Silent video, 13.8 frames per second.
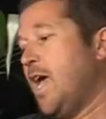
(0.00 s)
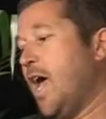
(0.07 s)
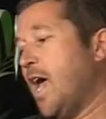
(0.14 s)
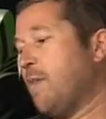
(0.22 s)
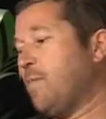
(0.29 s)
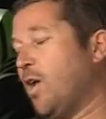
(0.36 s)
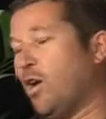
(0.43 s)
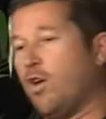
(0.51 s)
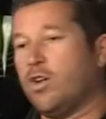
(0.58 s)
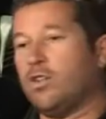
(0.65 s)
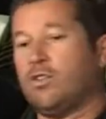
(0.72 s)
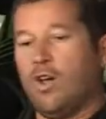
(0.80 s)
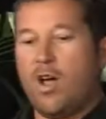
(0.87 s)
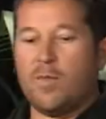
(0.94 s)
um, a lot
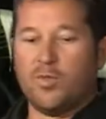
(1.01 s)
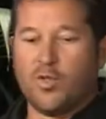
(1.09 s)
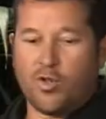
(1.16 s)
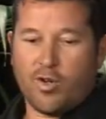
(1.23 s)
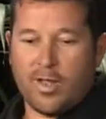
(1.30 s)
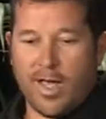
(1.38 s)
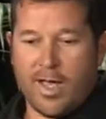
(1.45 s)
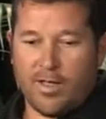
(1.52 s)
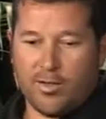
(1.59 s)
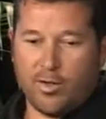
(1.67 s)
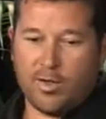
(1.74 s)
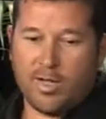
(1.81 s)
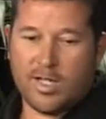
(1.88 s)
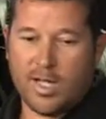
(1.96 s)
of time during that
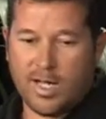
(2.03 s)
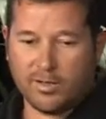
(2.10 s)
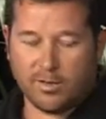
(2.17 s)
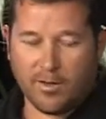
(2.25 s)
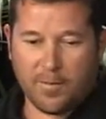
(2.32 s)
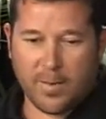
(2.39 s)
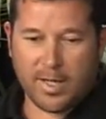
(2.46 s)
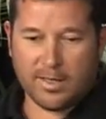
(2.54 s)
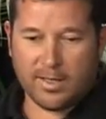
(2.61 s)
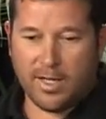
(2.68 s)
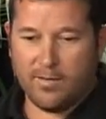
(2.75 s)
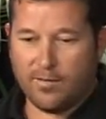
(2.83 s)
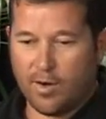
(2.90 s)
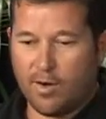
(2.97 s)
thirteen years I've been
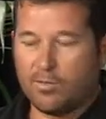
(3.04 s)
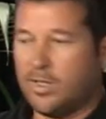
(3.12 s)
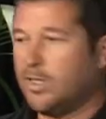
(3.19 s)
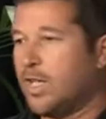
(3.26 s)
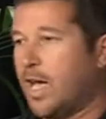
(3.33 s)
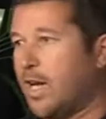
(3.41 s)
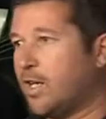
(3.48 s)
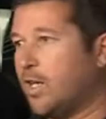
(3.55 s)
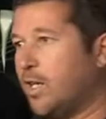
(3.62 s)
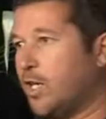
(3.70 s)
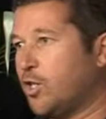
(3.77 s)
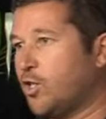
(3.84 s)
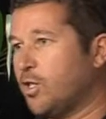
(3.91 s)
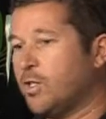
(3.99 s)
involved in data
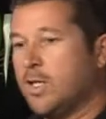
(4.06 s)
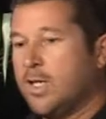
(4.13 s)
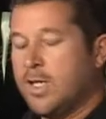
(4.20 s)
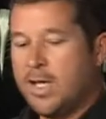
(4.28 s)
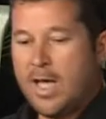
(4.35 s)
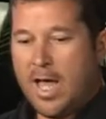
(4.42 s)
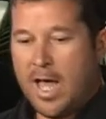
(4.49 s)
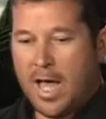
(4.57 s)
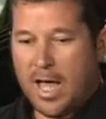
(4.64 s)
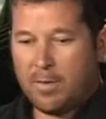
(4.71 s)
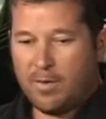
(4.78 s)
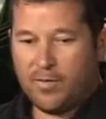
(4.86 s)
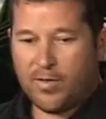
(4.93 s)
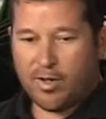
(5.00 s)
collection
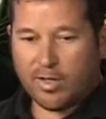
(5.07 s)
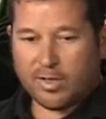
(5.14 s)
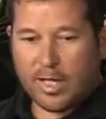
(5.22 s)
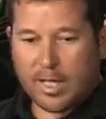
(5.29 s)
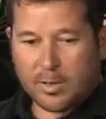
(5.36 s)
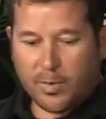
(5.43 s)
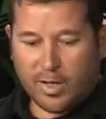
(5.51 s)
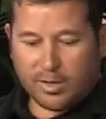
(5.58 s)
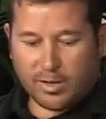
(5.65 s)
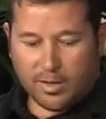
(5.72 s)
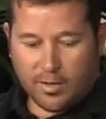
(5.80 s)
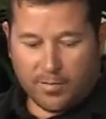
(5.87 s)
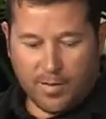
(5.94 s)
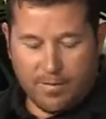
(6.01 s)
um, and various
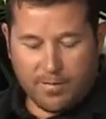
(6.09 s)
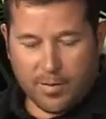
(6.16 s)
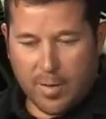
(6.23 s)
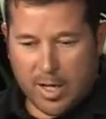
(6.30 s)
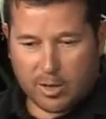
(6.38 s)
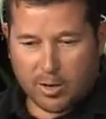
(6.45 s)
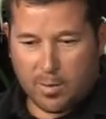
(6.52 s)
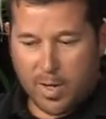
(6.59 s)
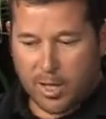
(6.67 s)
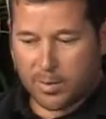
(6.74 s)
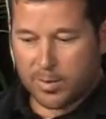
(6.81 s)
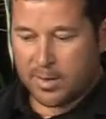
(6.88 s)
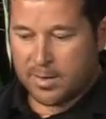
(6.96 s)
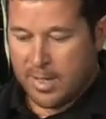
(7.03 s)
aspects of information
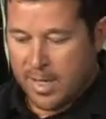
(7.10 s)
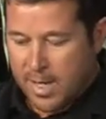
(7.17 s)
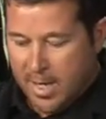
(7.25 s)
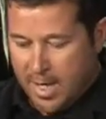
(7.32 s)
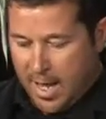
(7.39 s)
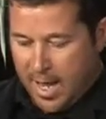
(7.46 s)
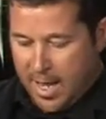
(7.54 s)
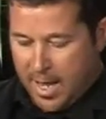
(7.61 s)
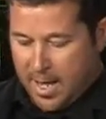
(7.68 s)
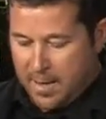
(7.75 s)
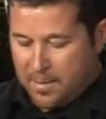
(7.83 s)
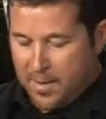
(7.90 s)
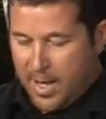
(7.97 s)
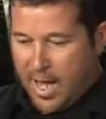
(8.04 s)
management,
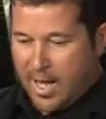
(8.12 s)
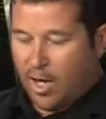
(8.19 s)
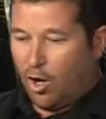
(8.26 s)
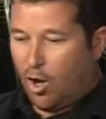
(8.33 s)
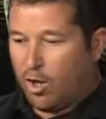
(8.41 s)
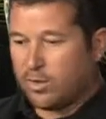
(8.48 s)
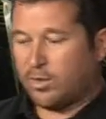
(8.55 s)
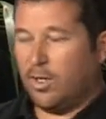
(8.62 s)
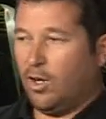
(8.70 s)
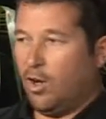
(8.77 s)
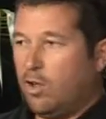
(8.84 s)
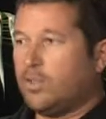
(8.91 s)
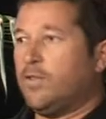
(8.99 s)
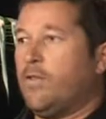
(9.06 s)
um, and a lots, a
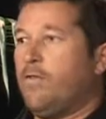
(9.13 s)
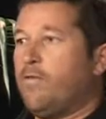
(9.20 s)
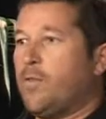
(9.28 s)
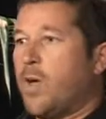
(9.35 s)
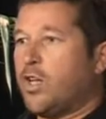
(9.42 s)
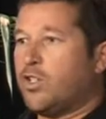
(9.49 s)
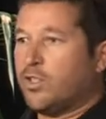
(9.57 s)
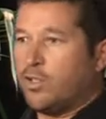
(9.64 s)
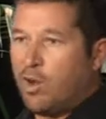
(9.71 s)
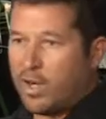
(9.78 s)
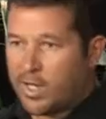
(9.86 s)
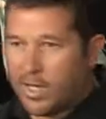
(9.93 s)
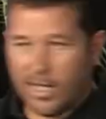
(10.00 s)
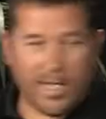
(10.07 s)
lots of information that
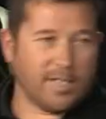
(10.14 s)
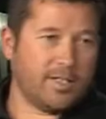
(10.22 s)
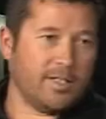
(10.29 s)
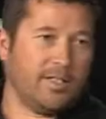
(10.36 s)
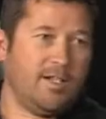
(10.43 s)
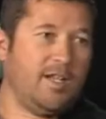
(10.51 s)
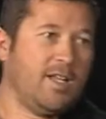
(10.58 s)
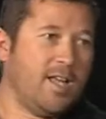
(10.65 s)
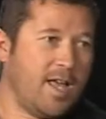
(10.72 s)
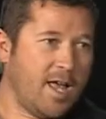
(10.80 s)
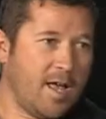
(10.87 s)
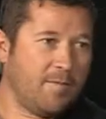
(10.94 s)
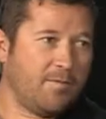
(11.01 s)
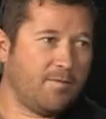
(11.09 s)
I'd collected uh,
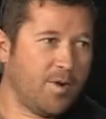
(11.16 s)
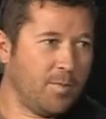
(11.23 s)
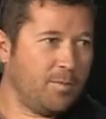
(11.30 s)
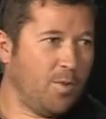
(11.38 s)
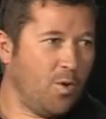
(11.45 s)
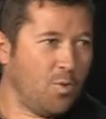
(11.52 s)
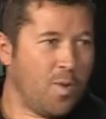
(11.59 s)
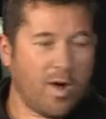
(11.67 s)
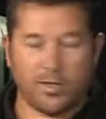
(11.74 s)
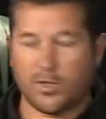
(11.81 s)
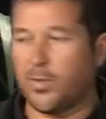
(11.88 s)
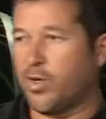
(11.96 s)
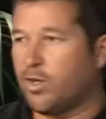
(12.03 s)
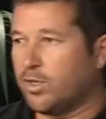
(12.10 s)
um, from all my
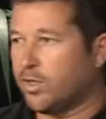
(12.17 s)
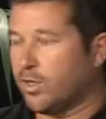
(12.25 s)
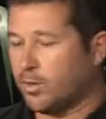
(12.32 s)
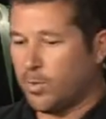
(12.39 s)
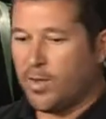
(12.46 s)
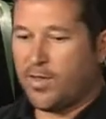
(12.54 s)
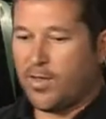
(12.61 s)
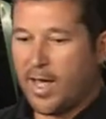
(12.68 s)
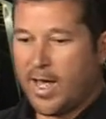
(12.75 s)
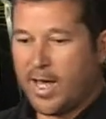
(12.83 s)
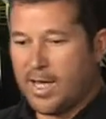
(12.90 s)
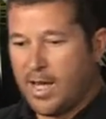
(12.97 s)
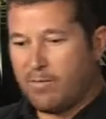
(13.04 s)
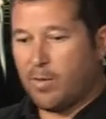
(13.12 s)
experiences with that
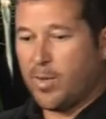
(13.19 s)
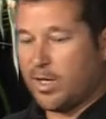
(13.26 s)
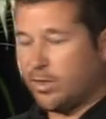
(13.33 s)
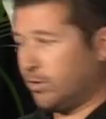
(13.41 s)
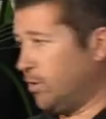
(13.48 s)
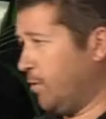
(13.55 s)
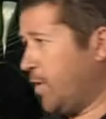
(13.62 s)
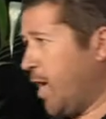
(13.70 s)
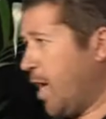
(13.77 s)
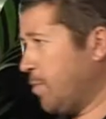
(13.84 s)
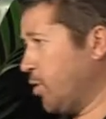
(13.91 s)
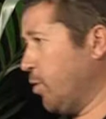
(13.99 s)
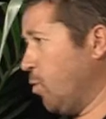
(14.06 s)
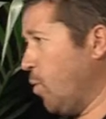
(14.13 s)
had never been sort of
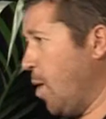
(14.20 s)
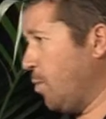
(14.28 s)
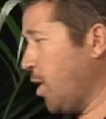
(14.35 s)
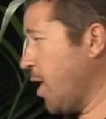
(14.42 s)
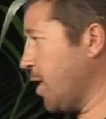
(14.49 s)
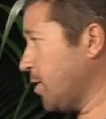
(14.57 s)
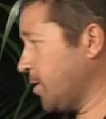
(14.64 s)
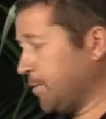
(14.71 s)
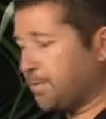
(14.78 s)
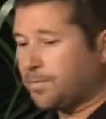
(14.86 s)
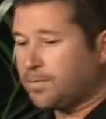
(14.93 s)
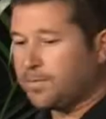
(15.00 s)
captured in one place.